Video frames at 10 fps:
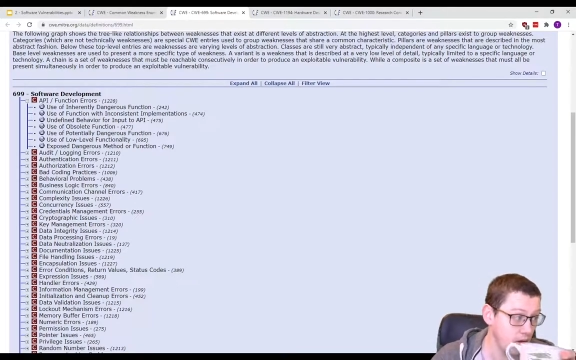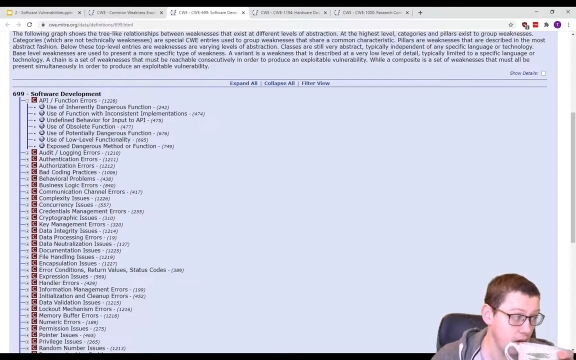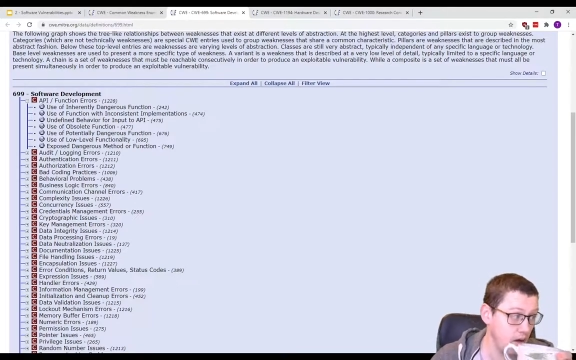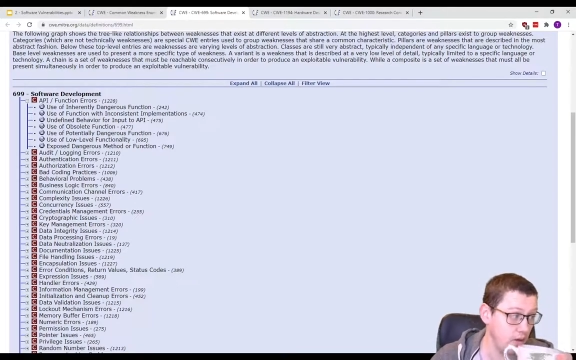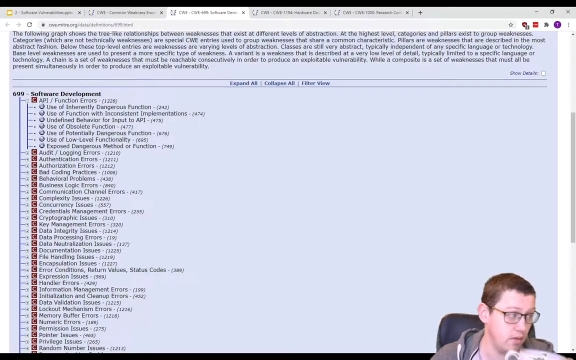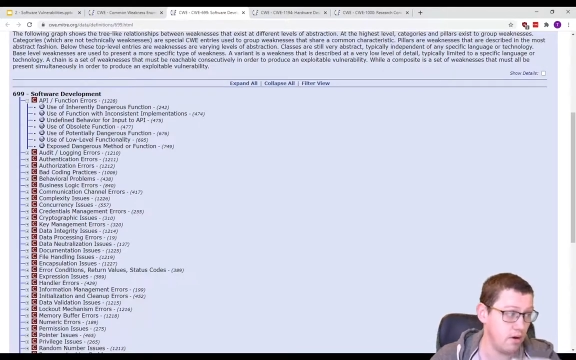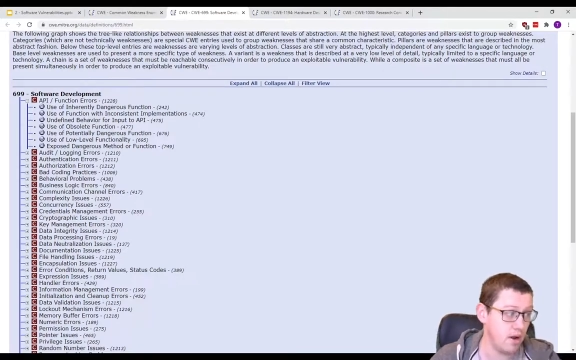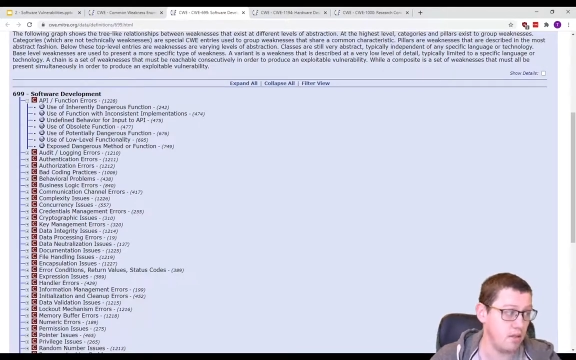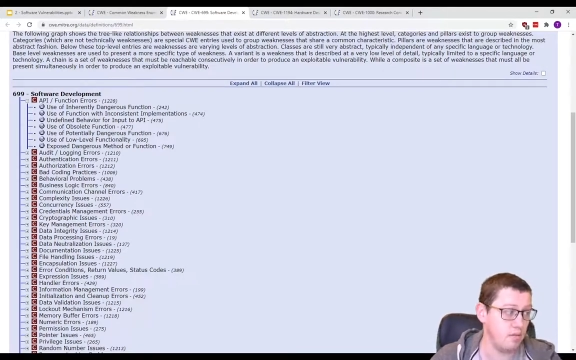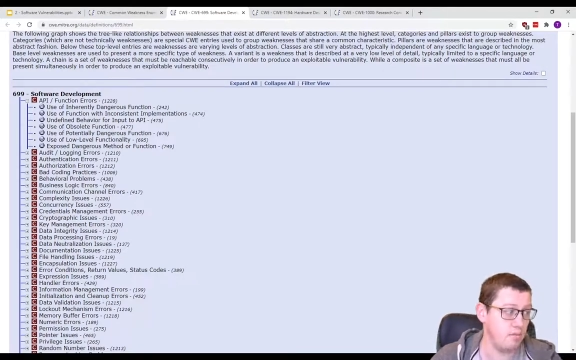and they're
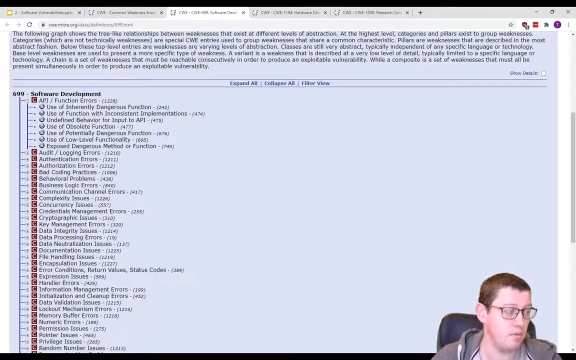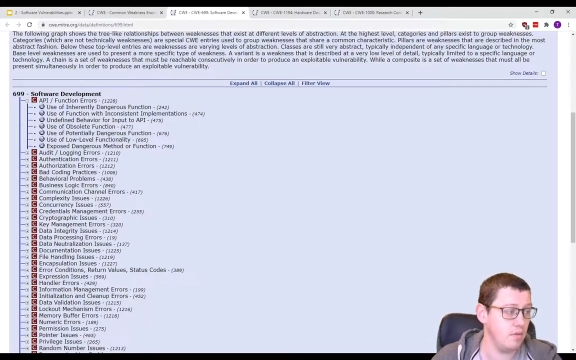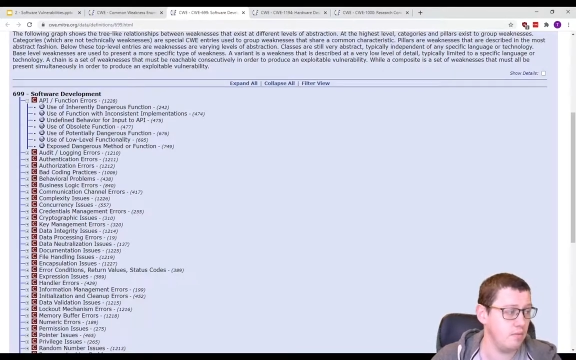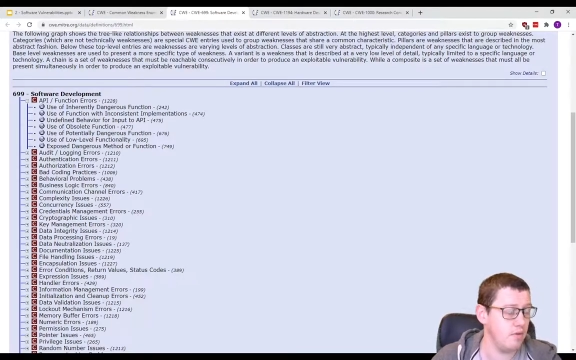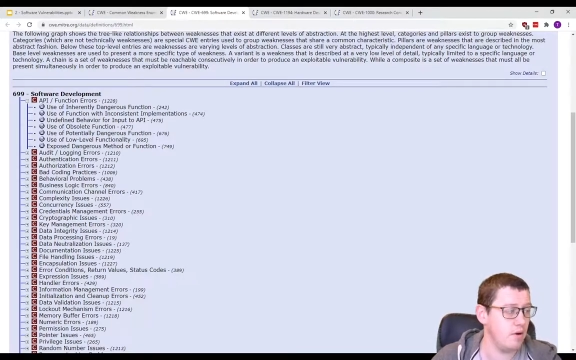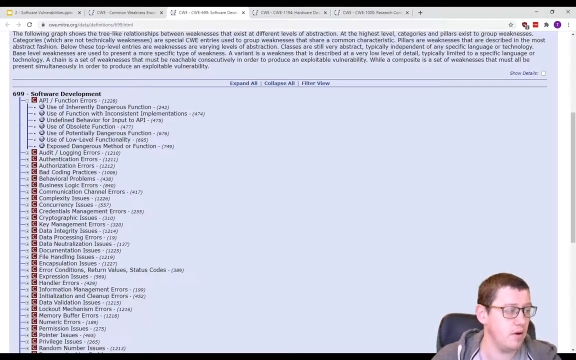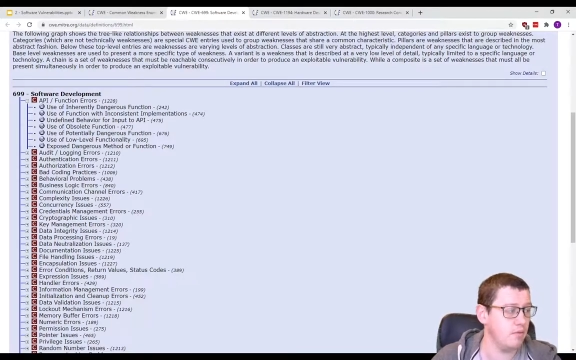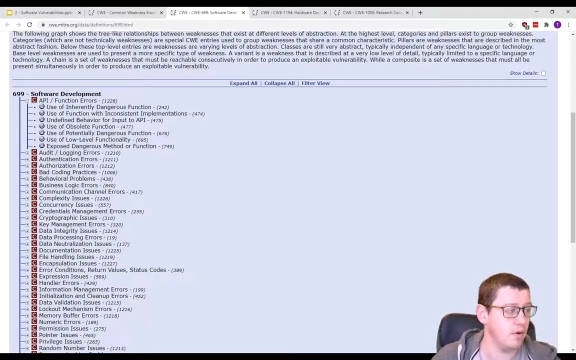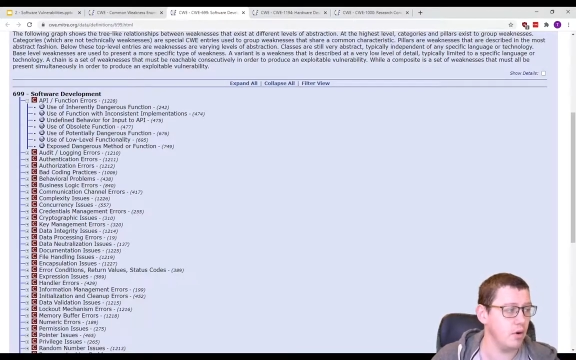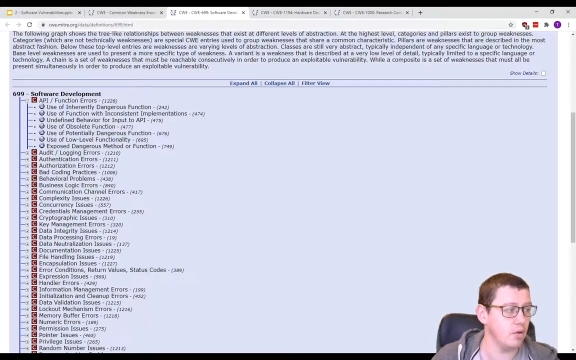either very
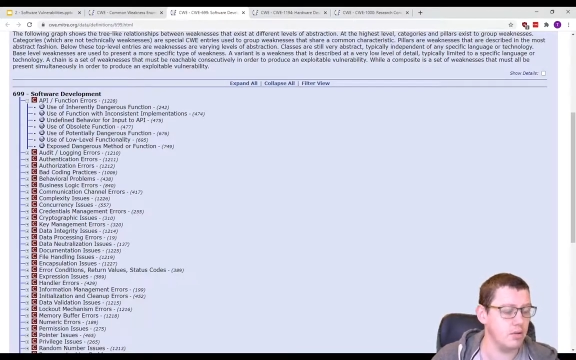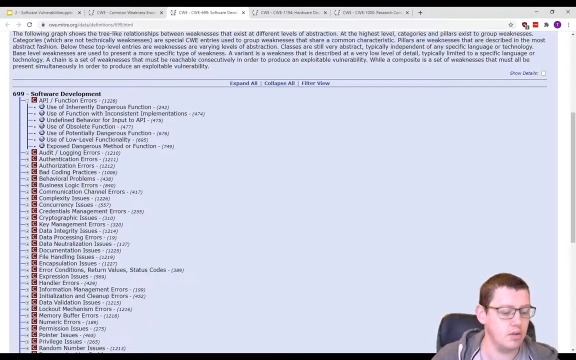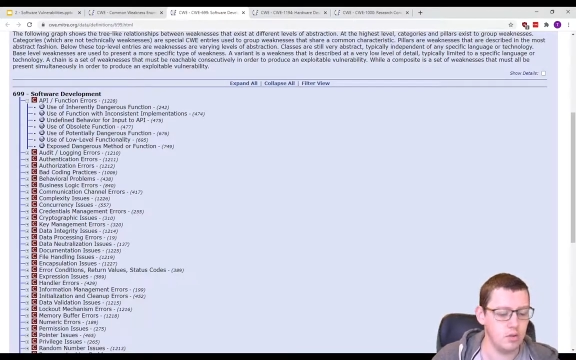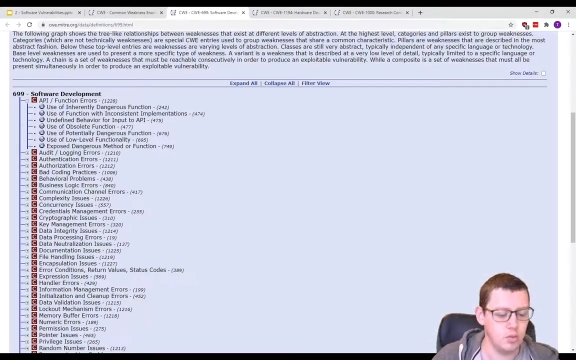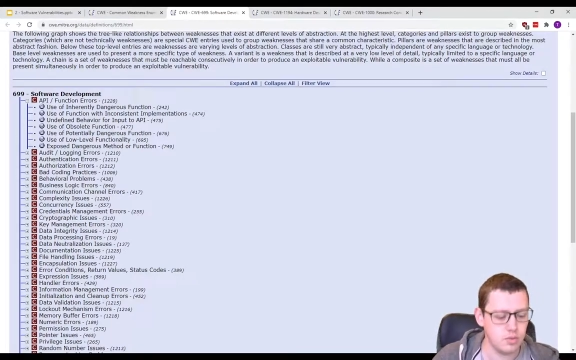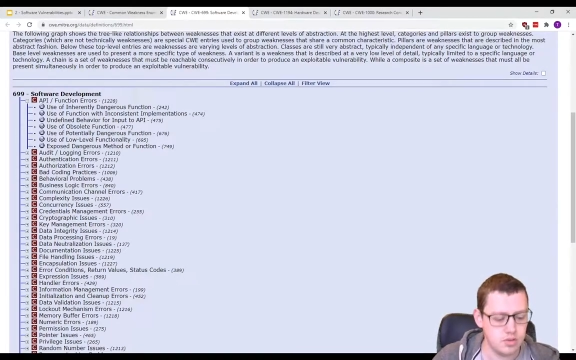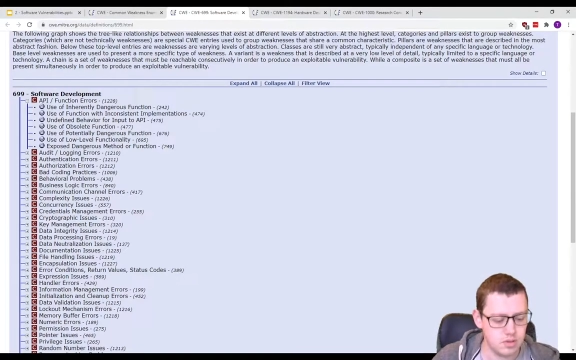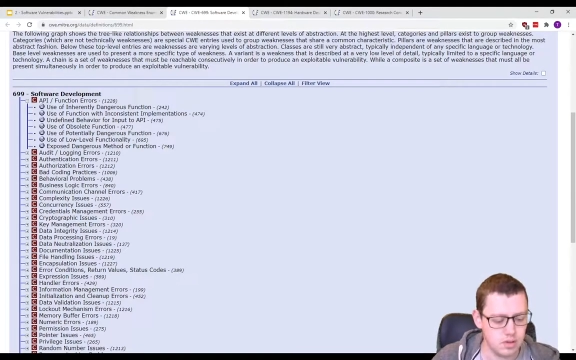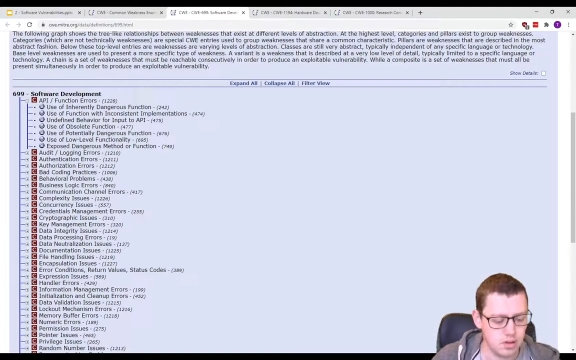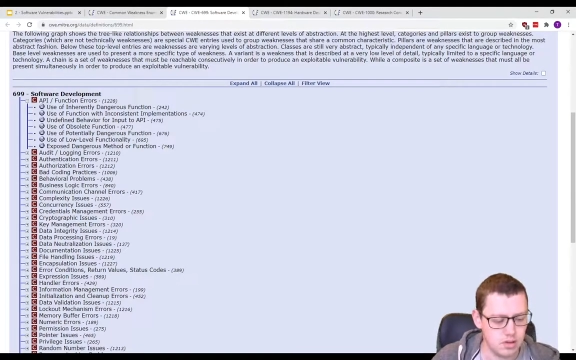difficult to use
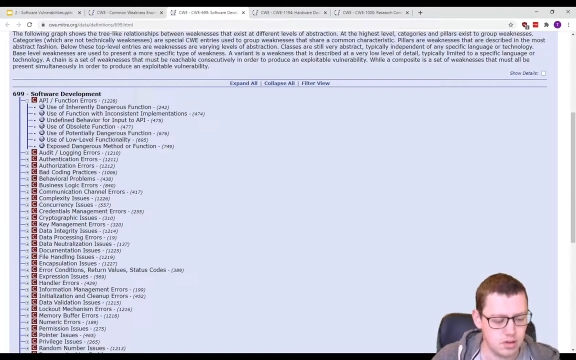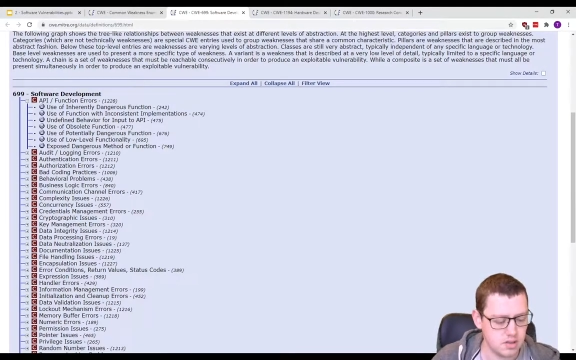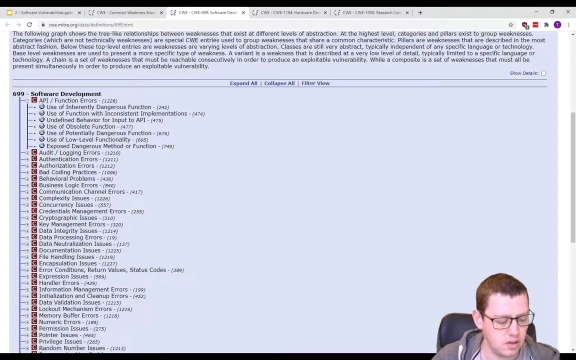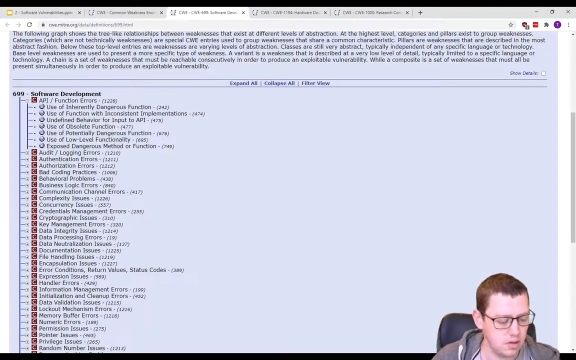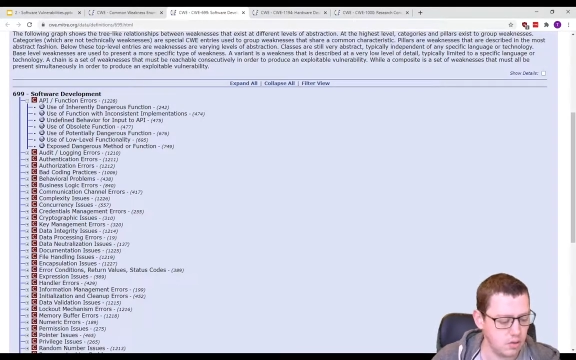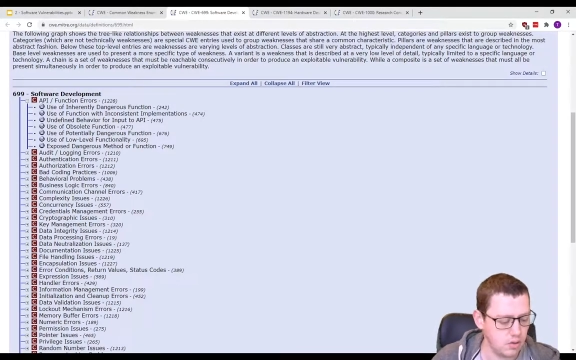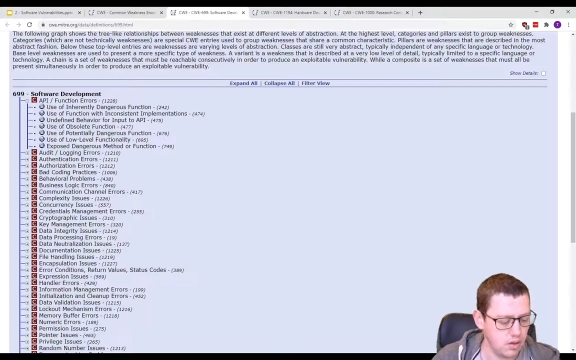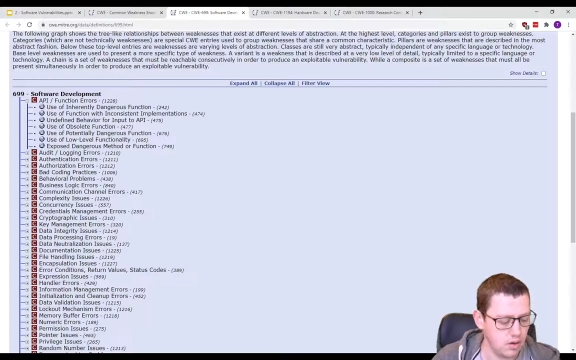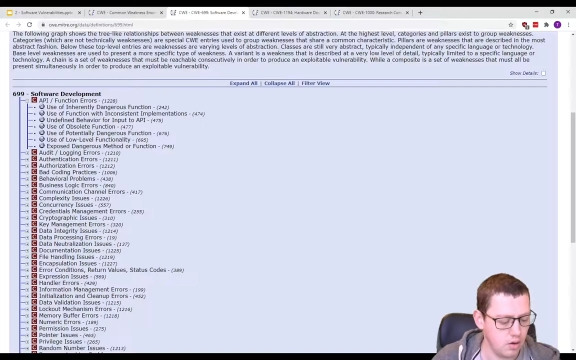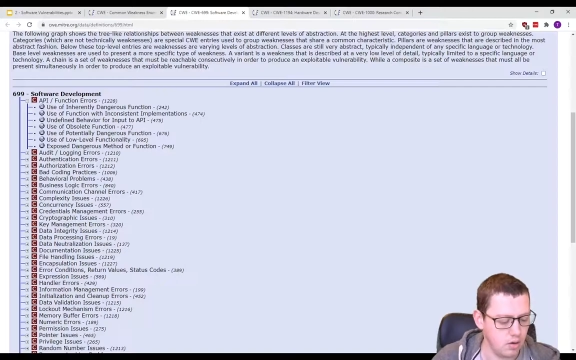securely
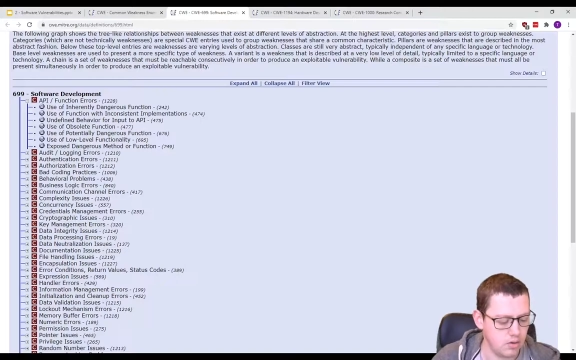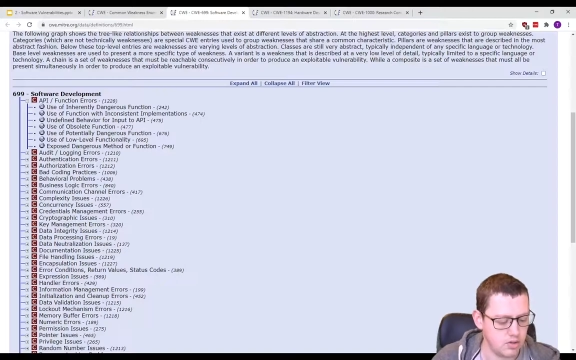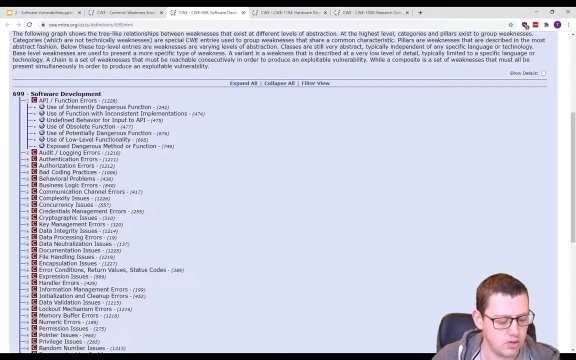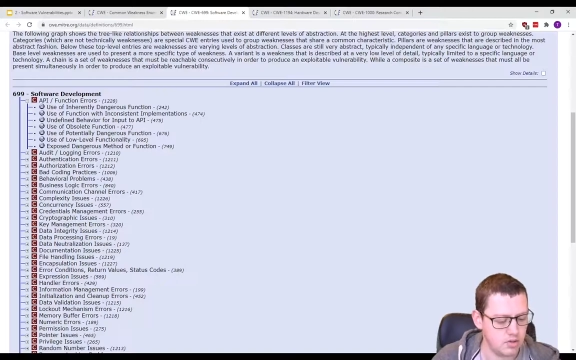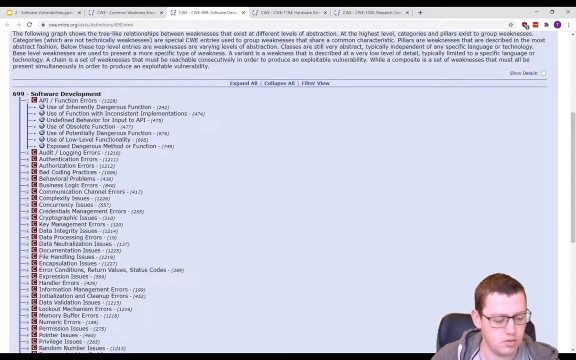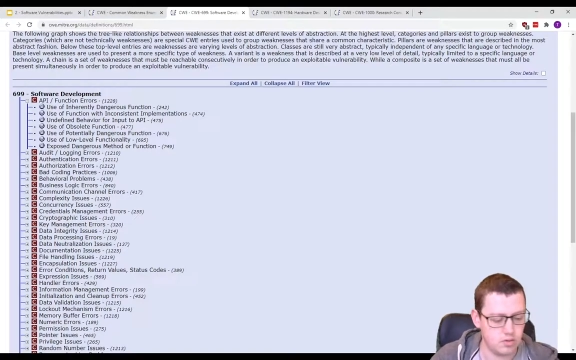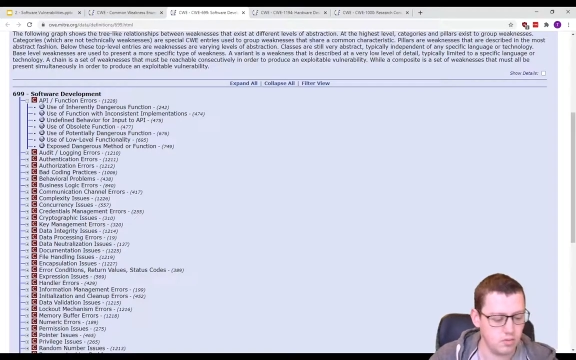or just